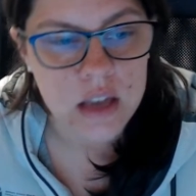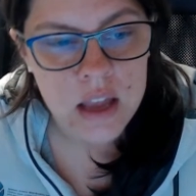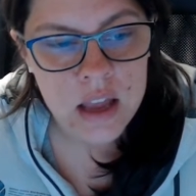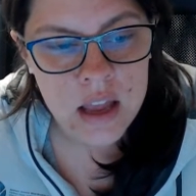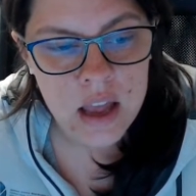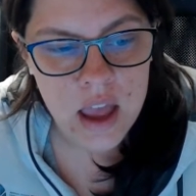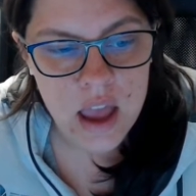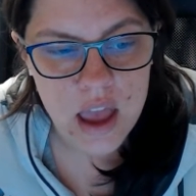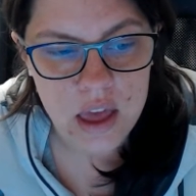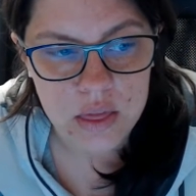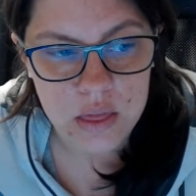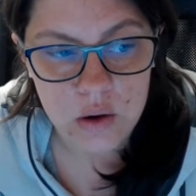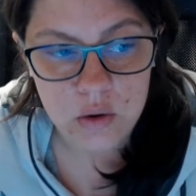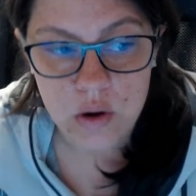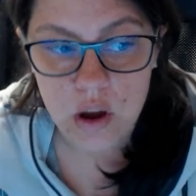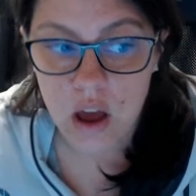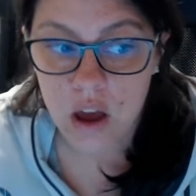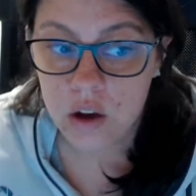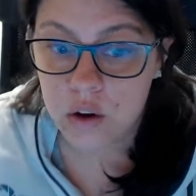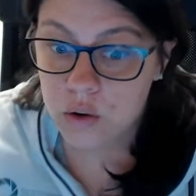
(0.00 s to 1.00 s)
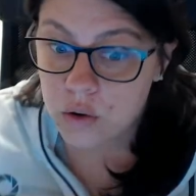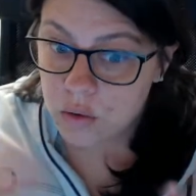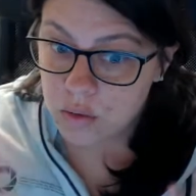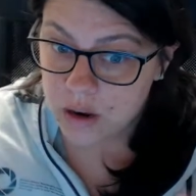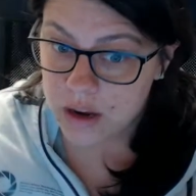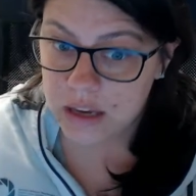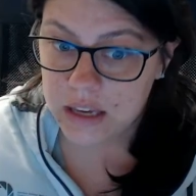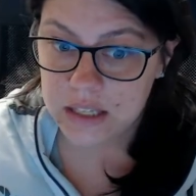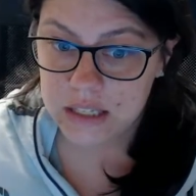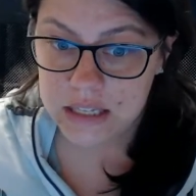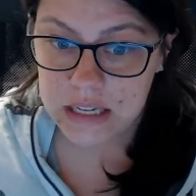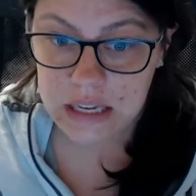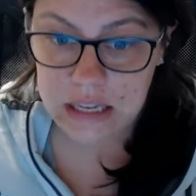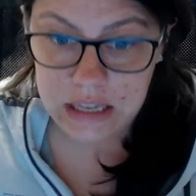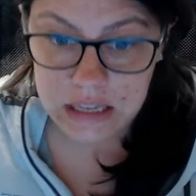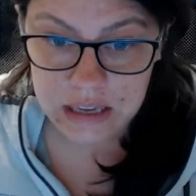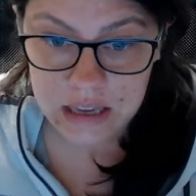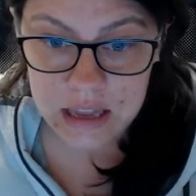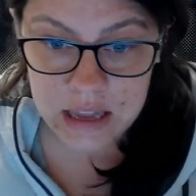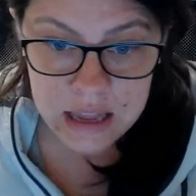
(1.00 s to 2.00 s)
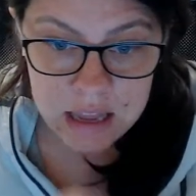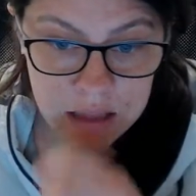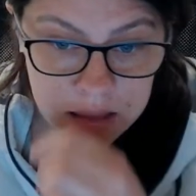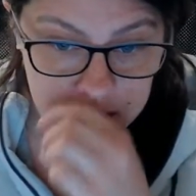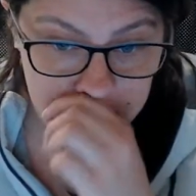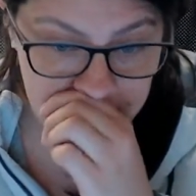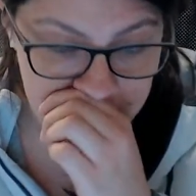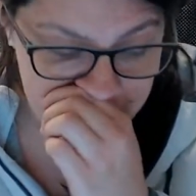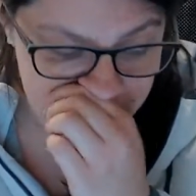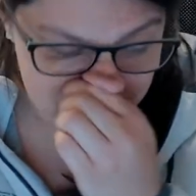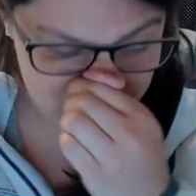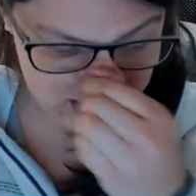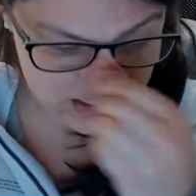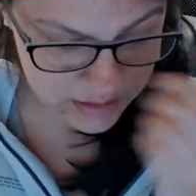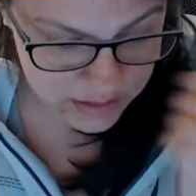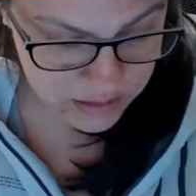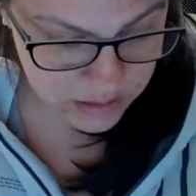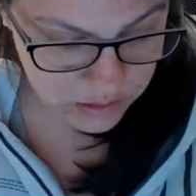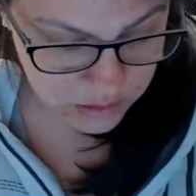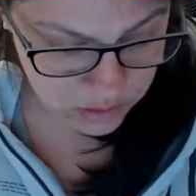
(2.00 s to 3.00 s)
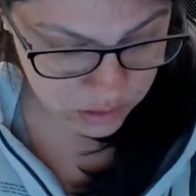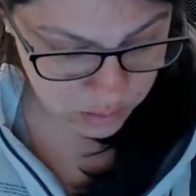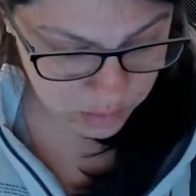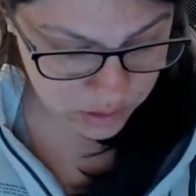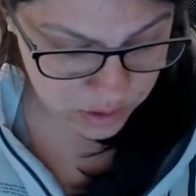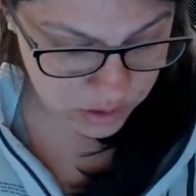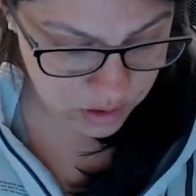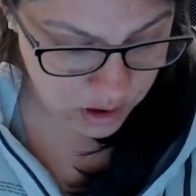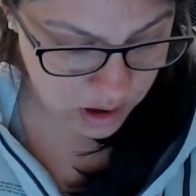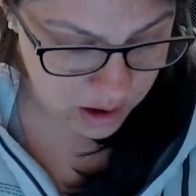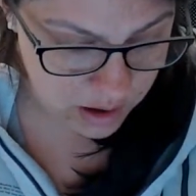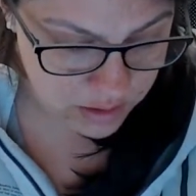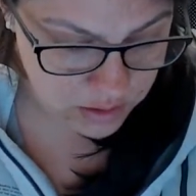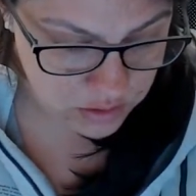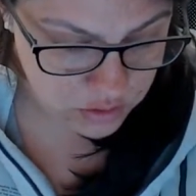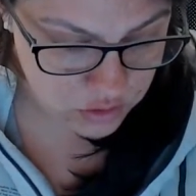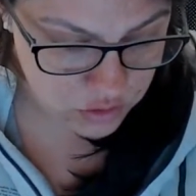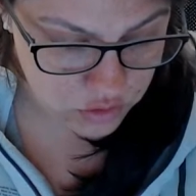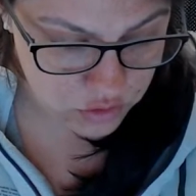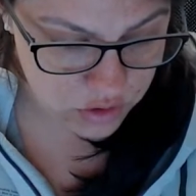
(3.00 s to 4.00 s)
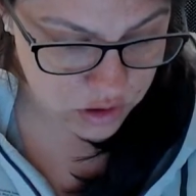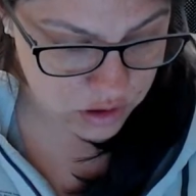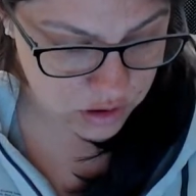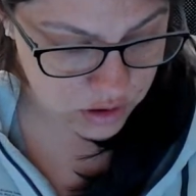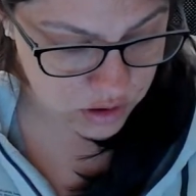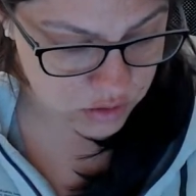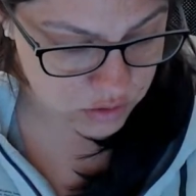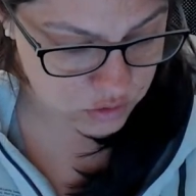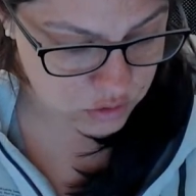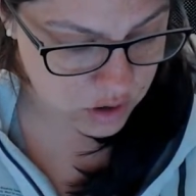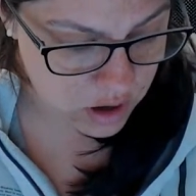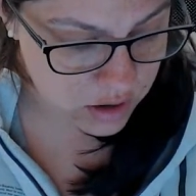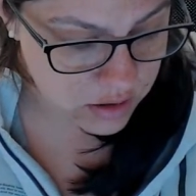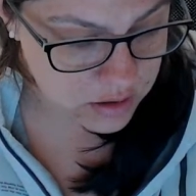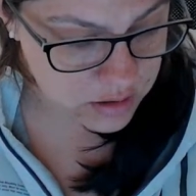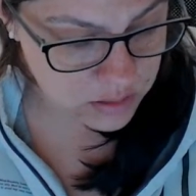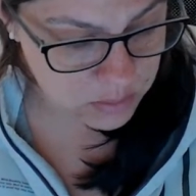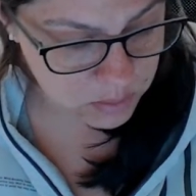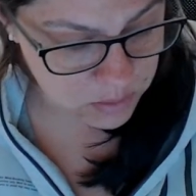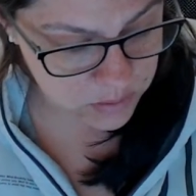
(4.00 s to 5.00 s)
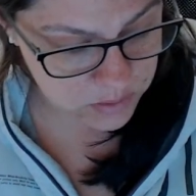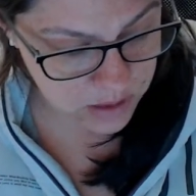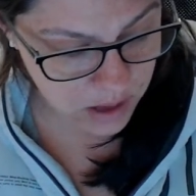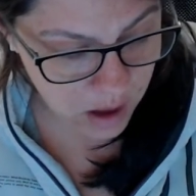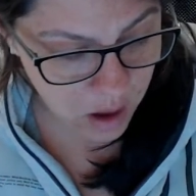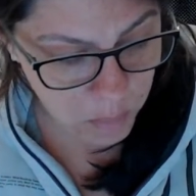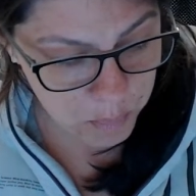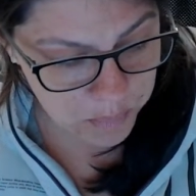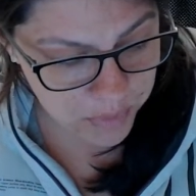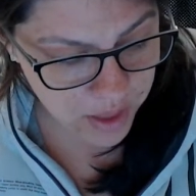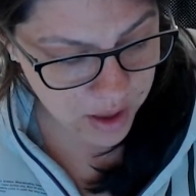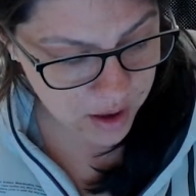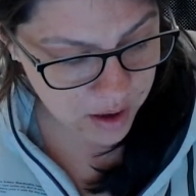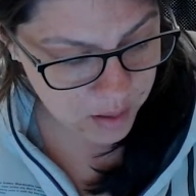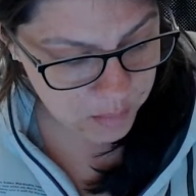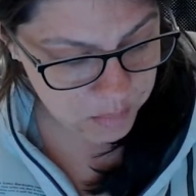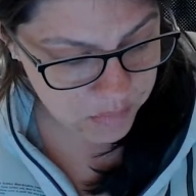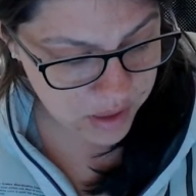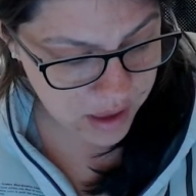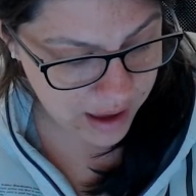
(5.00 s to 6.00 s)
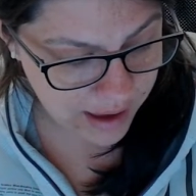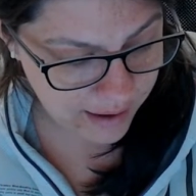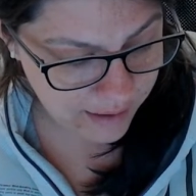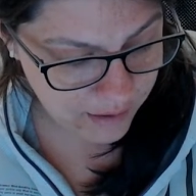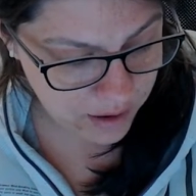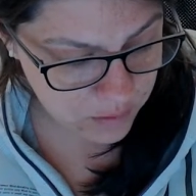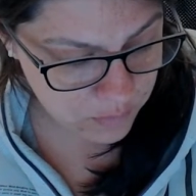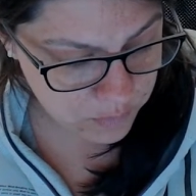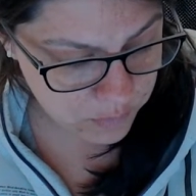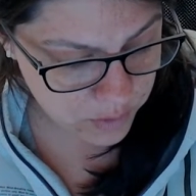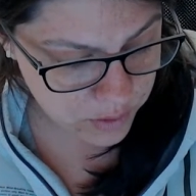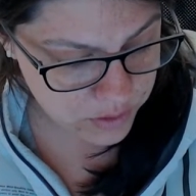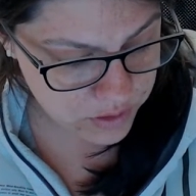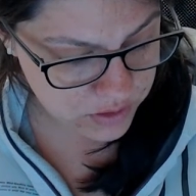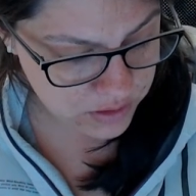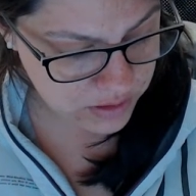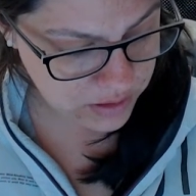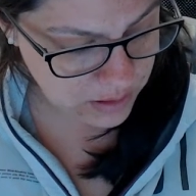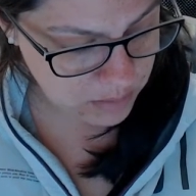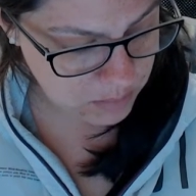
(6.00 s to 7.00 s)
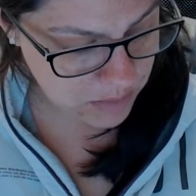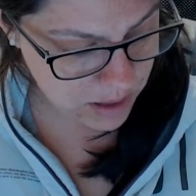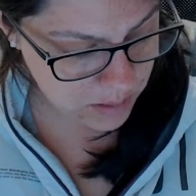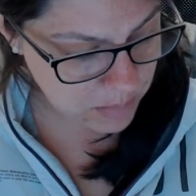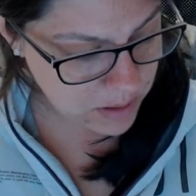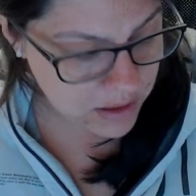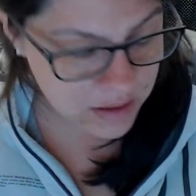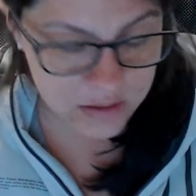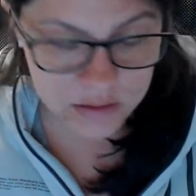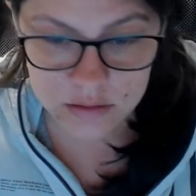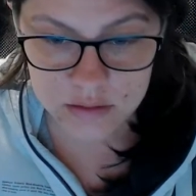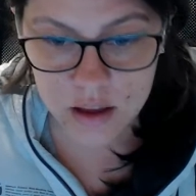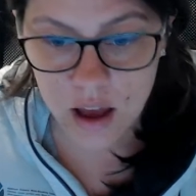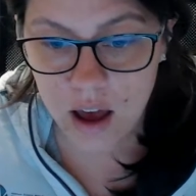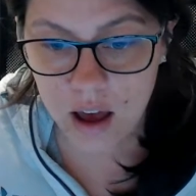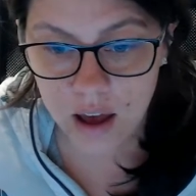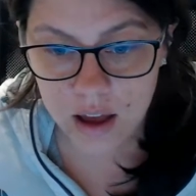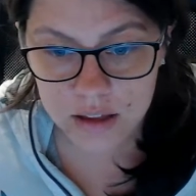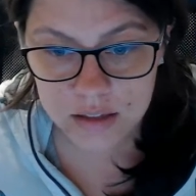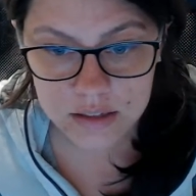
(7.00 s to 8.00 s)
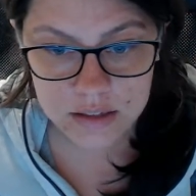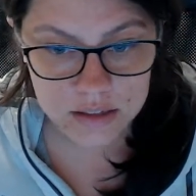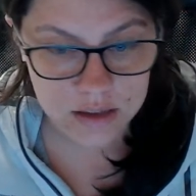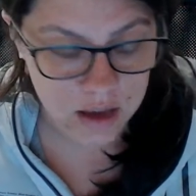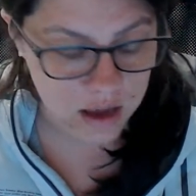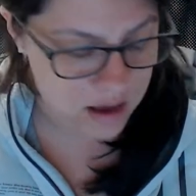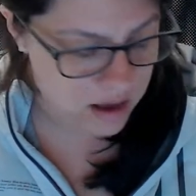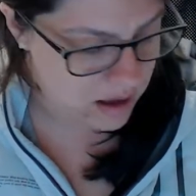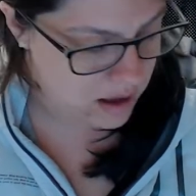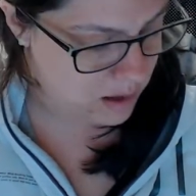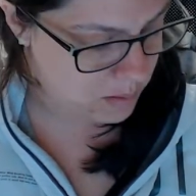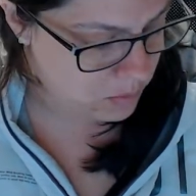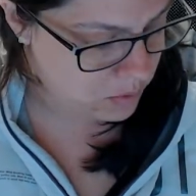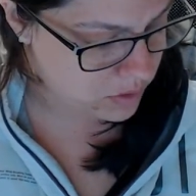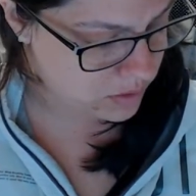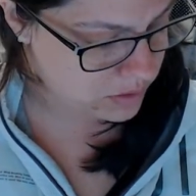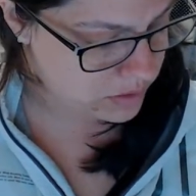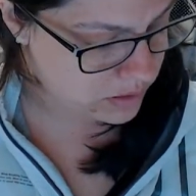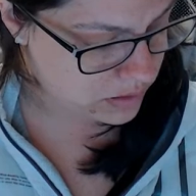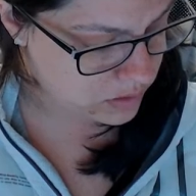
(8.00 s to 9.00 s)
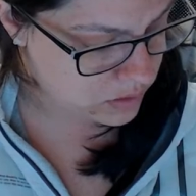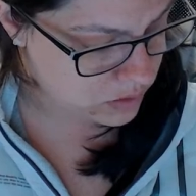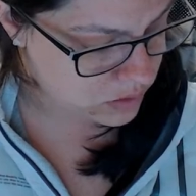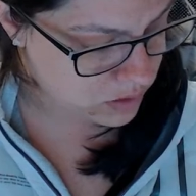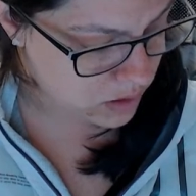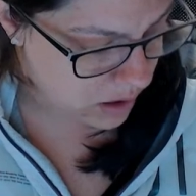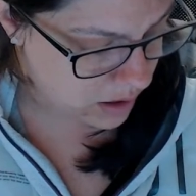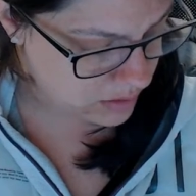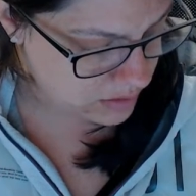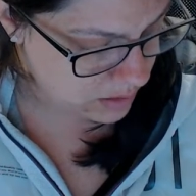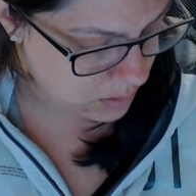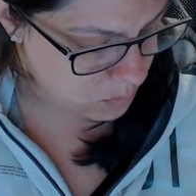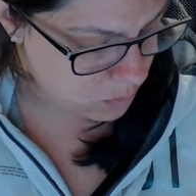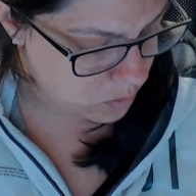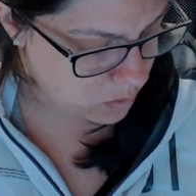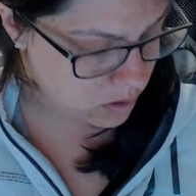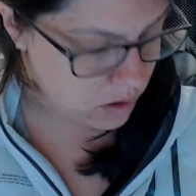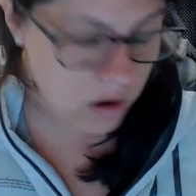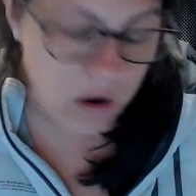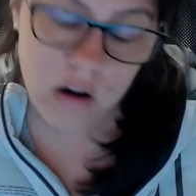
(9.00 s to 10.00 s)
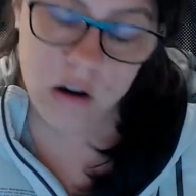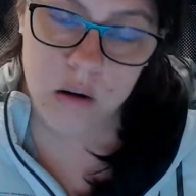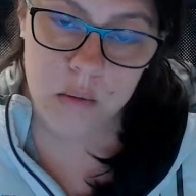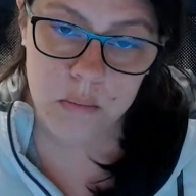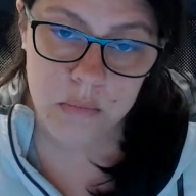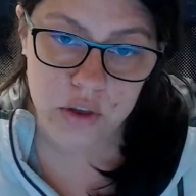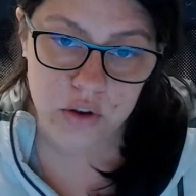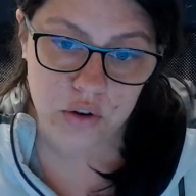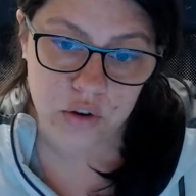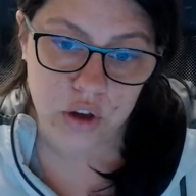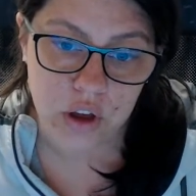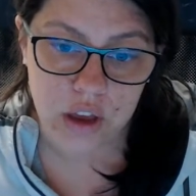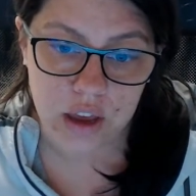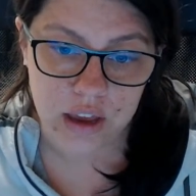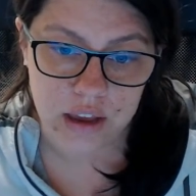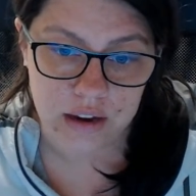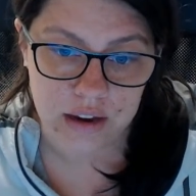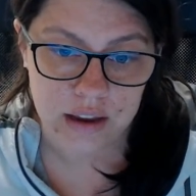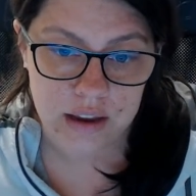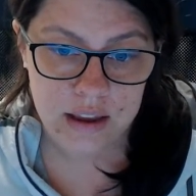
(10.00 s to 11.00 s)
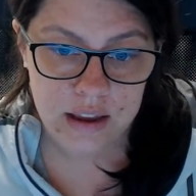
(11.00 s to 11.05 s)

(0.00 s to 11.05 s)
and they're not crazy that, they're on another drug that's supposed to help them that unfortunately maybe is not, or it's just causing more harm than good.